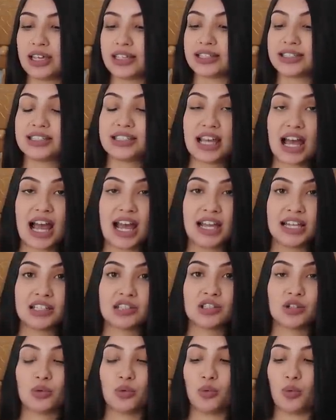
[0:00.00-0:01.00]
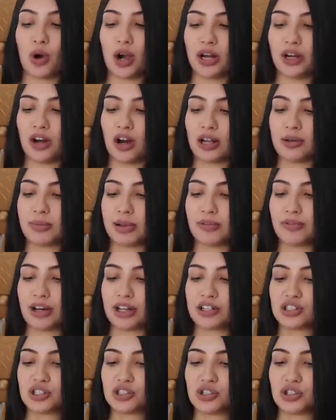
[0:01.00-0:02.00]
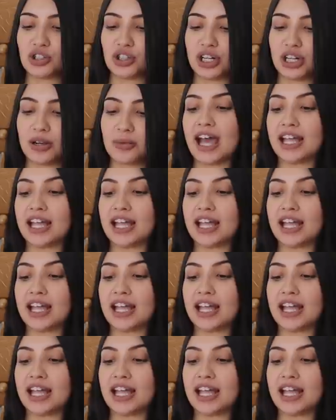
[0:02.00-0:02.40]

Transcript: size one on my registry.